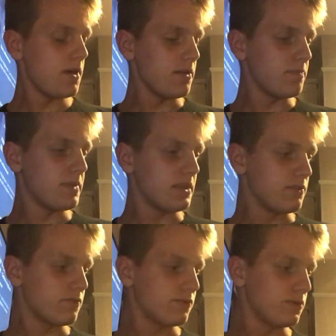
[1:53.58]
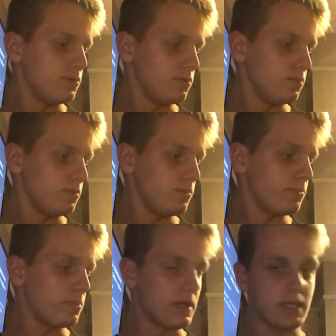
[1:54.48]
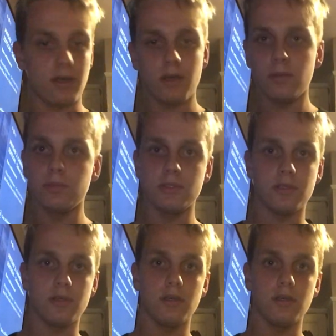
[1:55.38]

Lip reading: I've been through breakups.